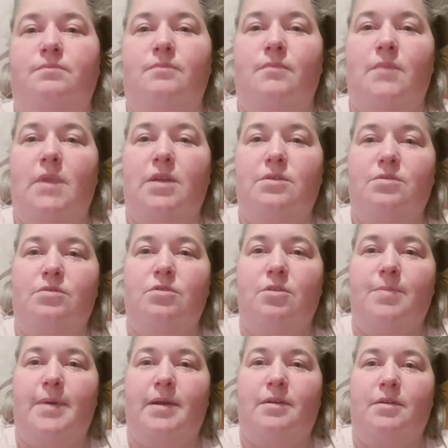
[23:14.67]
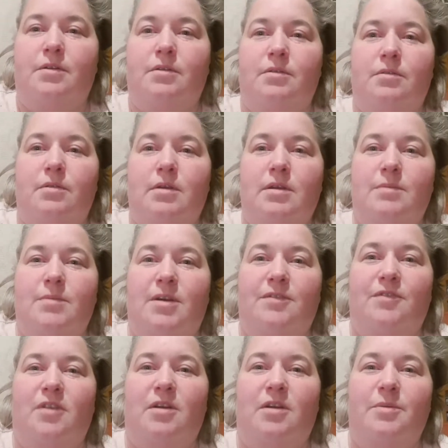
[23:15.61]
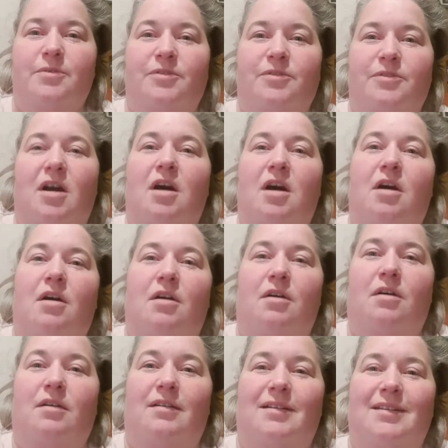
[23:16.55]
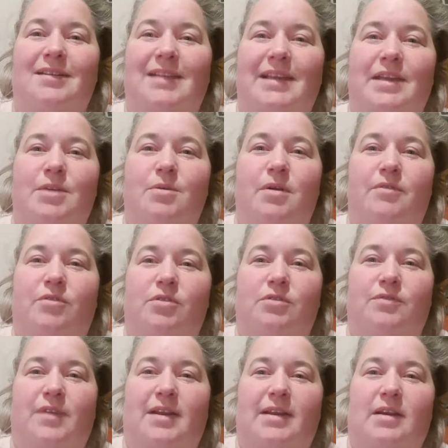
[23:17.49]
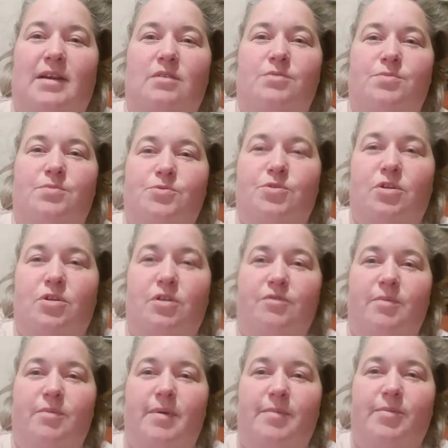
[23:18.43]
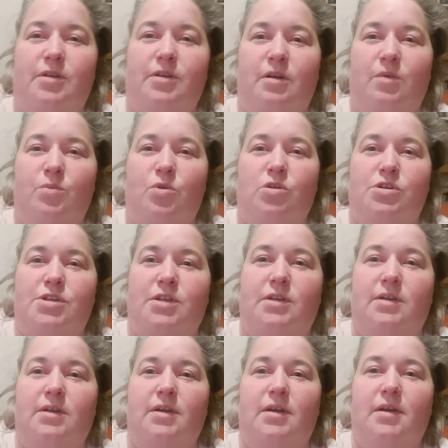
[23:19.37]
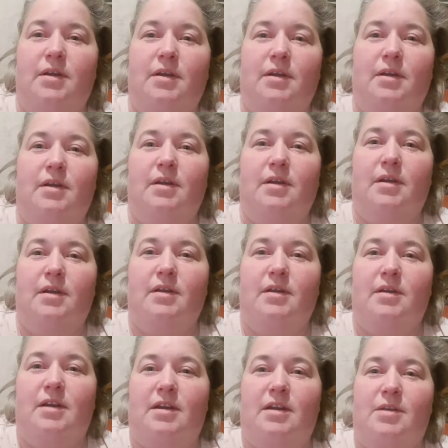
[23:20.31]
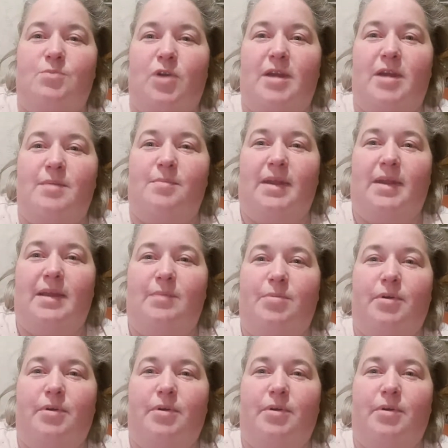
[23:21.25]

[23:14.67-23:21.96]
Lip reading: I talk about you in my fibre for. Oh, thank you, Overlook Valley. I'll try and remember to go and watch it. I had a brain bleep.